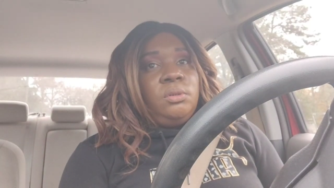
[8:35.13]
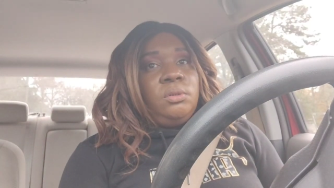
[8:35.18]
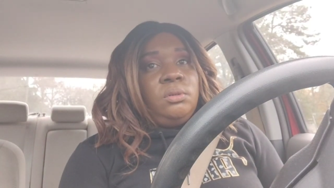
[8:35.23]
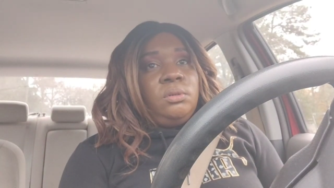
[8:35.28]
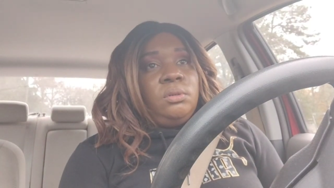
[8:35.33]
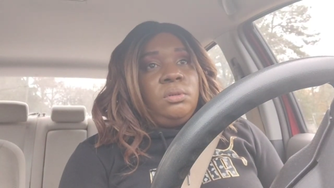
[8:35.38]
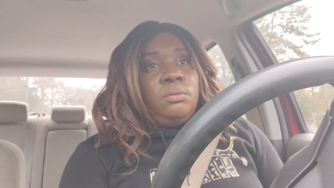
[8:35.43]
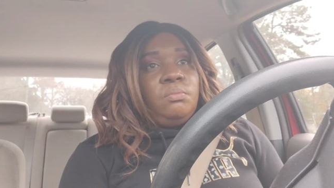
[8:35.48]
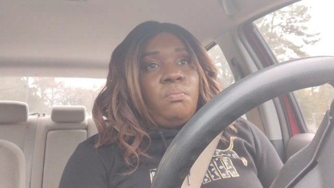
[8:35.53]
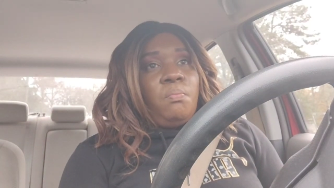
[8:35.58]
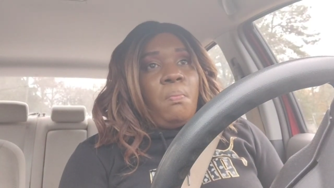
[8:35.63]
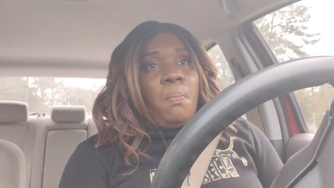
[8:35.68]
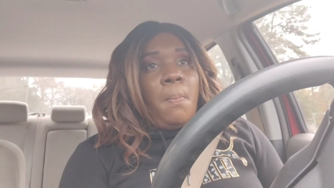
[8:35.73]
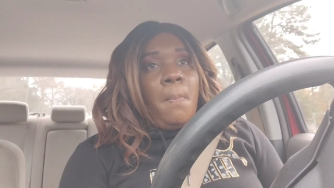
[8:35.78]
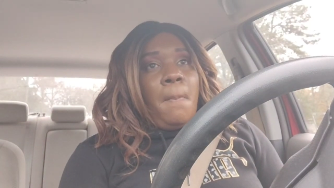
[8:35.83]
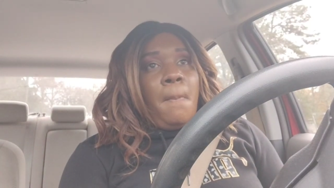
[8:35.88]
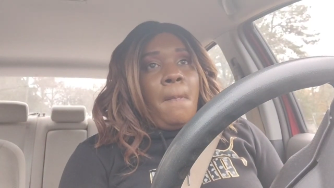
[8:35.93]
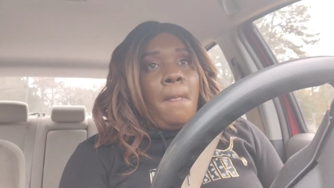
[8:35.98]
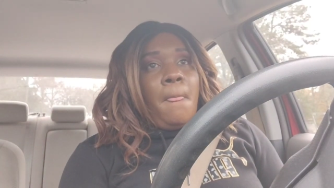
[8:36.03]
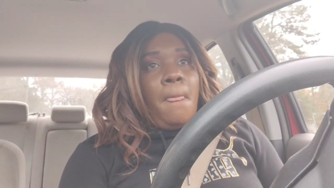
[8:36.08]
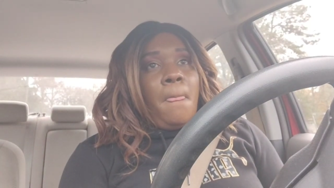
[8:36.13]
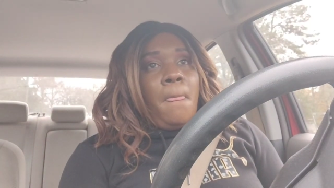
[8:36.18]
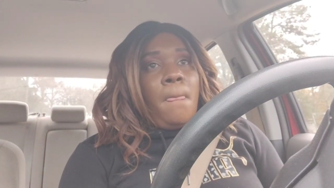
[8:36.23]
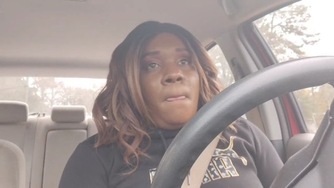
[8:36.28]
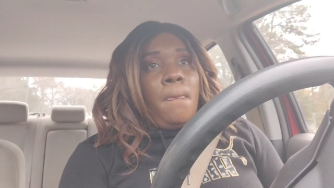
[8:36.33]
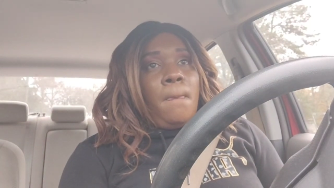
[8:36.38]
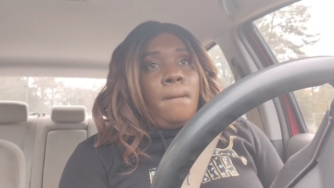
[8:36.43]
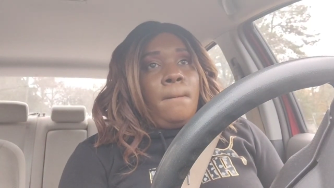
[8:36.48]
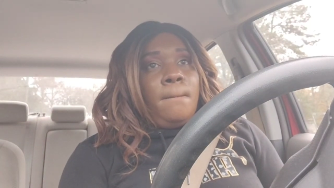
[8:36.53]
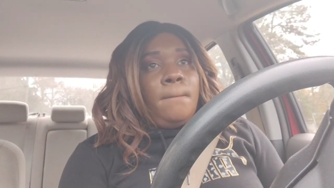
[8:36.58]

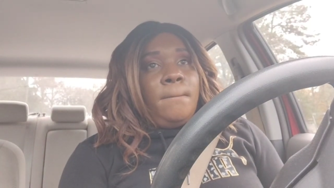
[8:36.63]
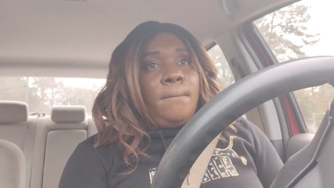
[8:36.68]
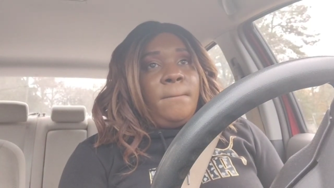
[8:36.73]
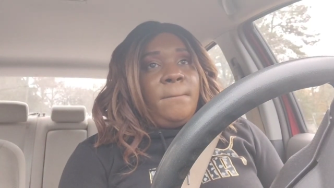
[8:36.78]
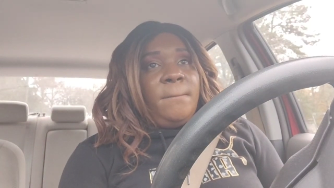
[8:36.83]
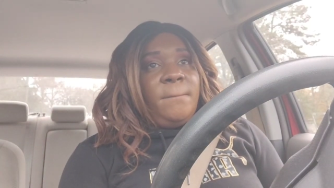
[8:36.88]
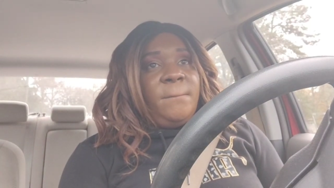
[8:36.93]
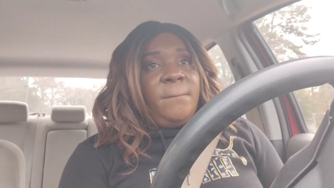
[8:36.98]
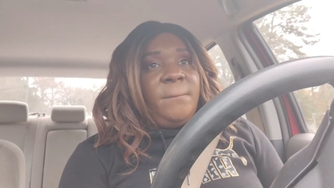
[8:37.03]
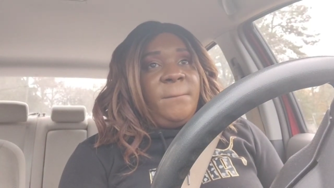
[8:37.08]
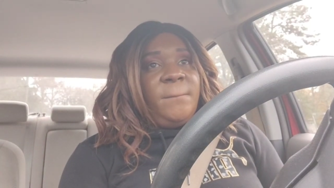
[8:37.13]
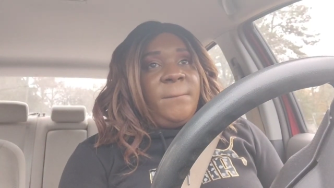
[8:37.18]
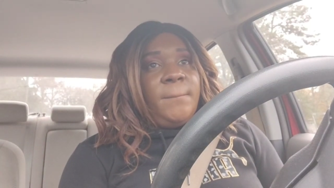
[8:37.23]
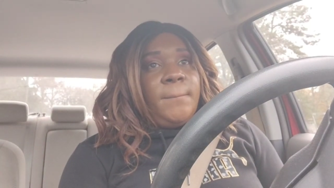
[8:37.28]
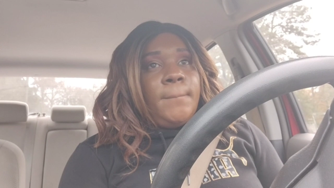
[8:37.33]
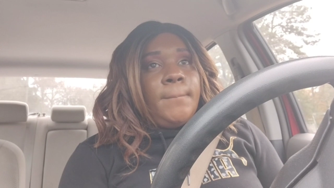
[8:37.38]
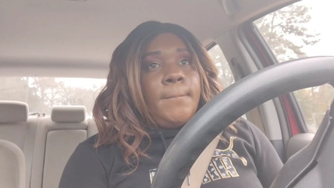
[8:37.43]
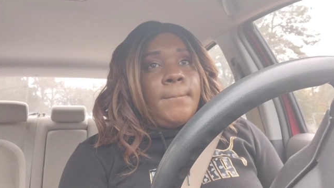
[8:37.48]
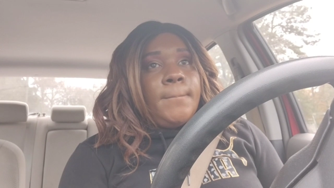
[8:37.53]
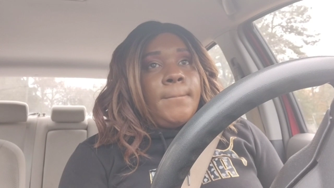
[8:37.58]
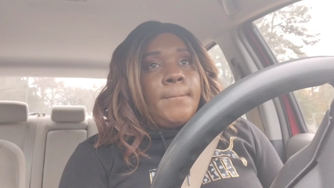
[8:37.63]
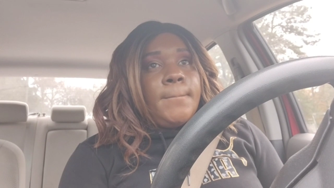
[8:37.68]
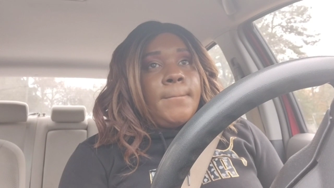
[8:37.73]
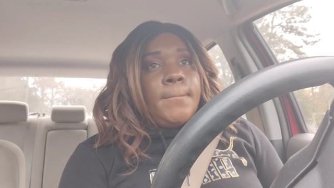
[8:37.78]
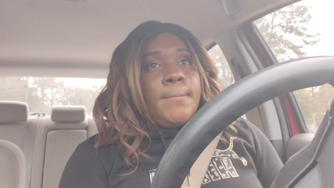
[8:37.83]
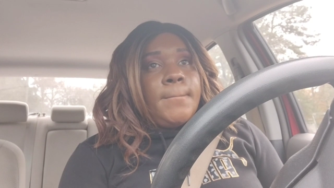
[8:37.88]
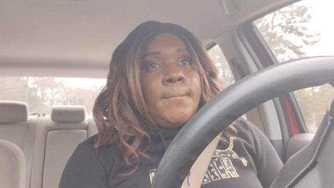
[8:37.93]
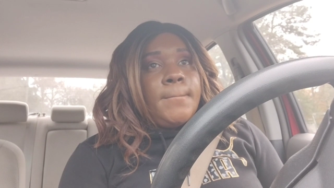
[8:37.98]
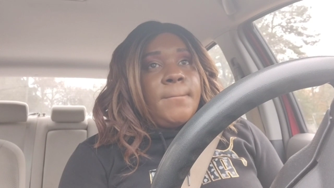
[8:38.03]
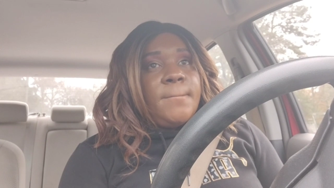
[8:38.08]

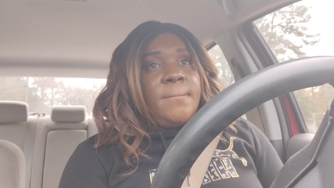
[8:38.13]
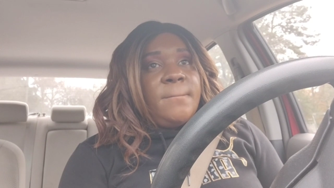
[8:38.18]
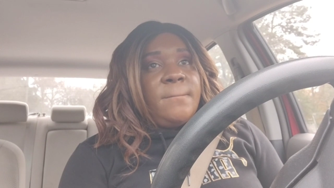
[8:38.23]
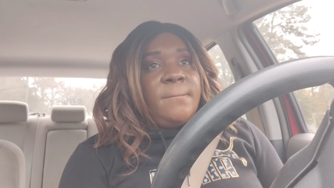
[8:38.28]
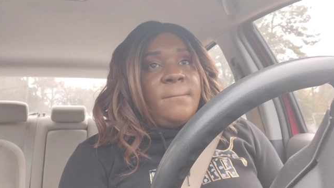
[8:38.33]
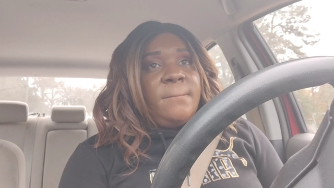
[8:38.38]
Nobody speaks.